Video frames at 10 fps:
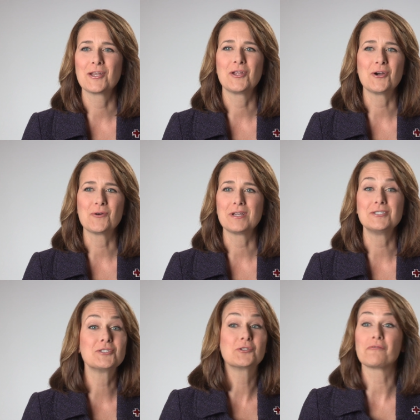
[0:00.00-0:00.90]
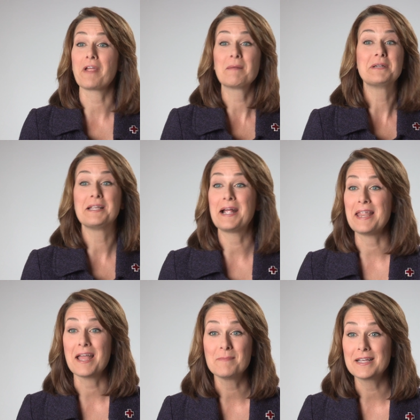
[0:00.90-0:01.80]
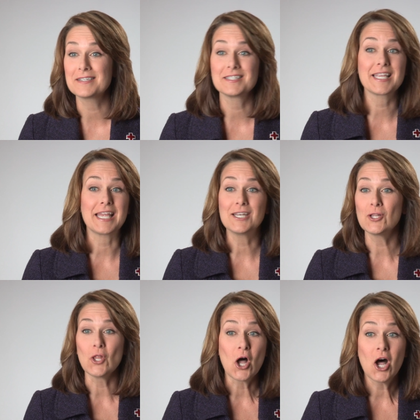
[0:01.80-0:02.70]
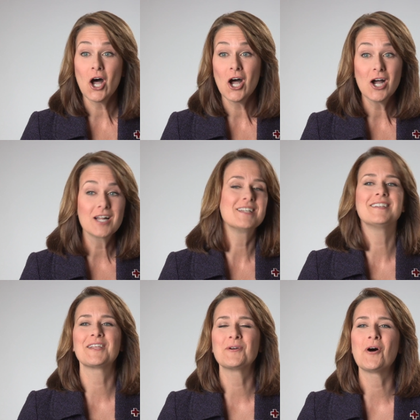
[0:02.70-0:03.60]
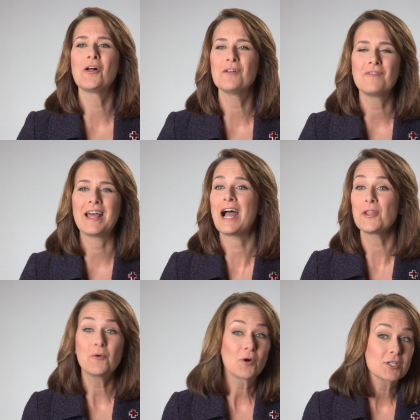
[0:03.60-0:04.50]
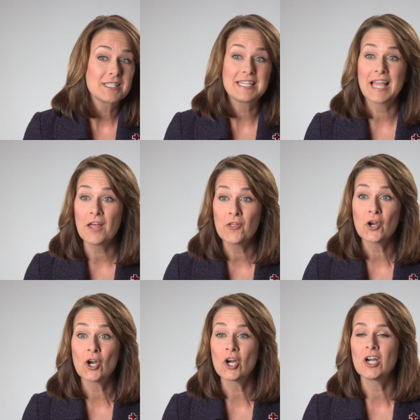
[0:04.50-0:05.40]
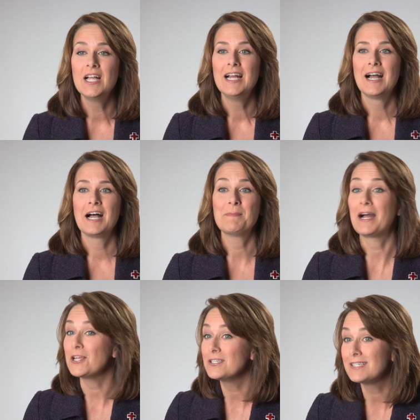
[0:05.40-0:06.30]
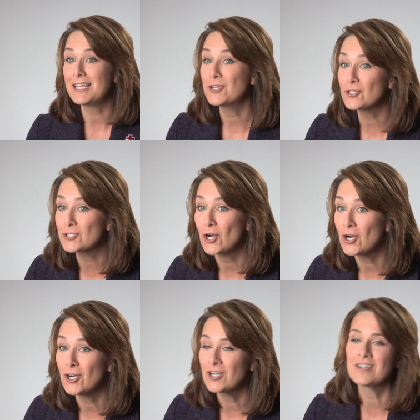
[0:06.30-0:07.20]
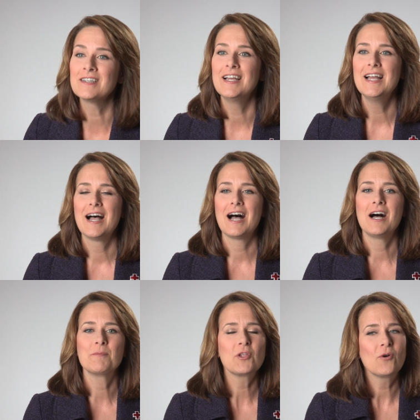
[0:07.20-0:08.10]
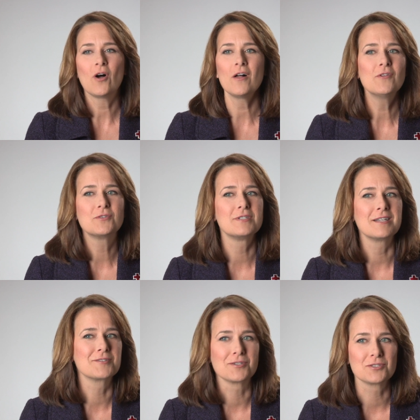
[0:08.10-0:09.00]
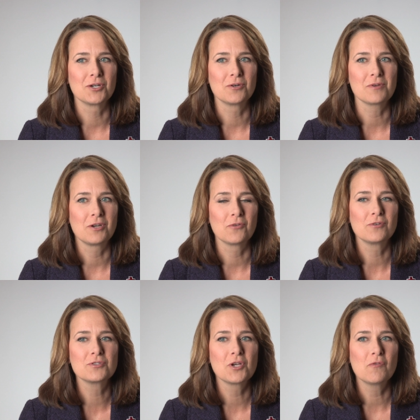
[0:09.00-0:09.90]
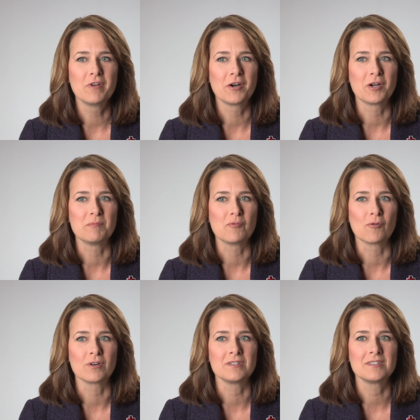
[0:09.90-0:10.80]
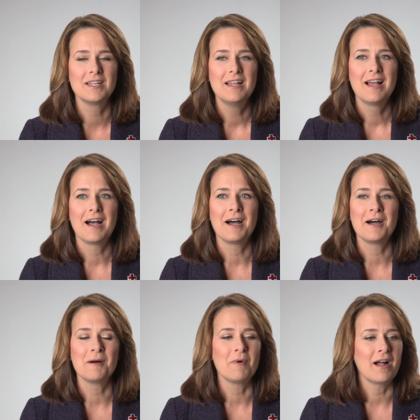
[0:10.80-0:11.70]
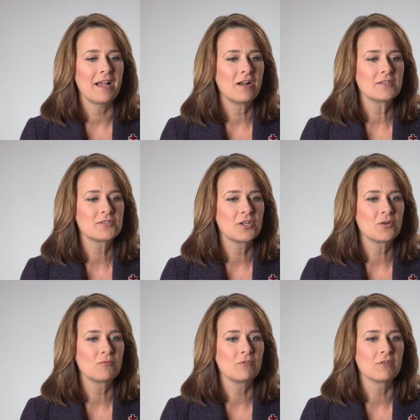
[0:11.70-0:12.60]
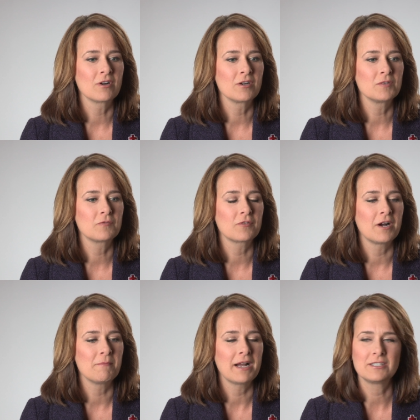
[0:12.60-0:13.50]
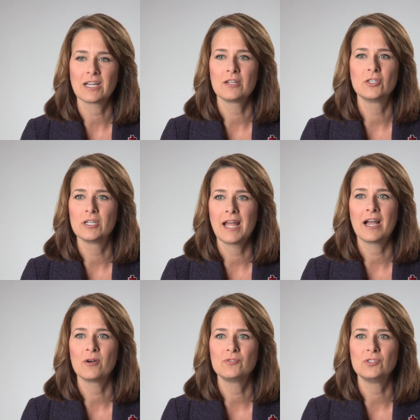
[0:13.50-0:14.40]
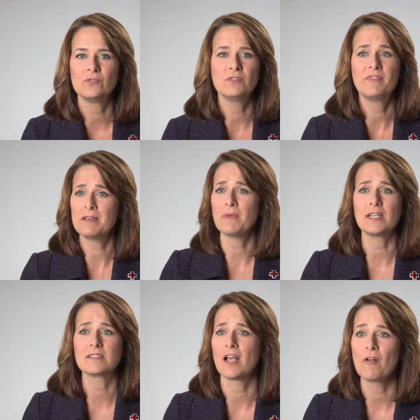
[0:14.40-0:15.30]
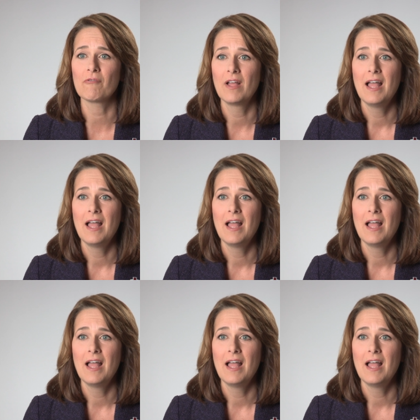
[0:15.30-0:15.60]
you know, and just your family dynamics and getting along and, you know, all that? how do you work together, um, how do you take your turn. Um, you know, all those things are so you know they're so very important. Um, I also learned from my childhood how to defend myself,